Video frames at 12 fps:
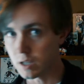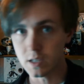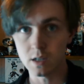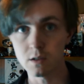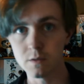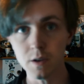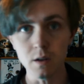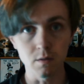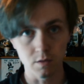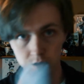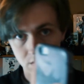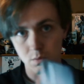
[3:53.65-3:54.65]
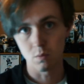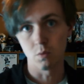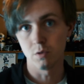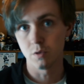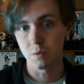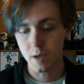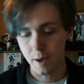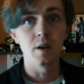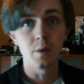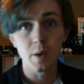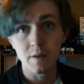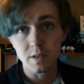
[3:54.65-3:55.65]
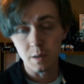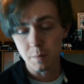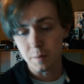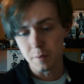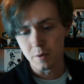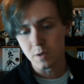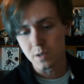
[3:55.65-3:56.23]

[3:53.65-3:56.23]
That sounds fun, so we'll do that. then we have some people who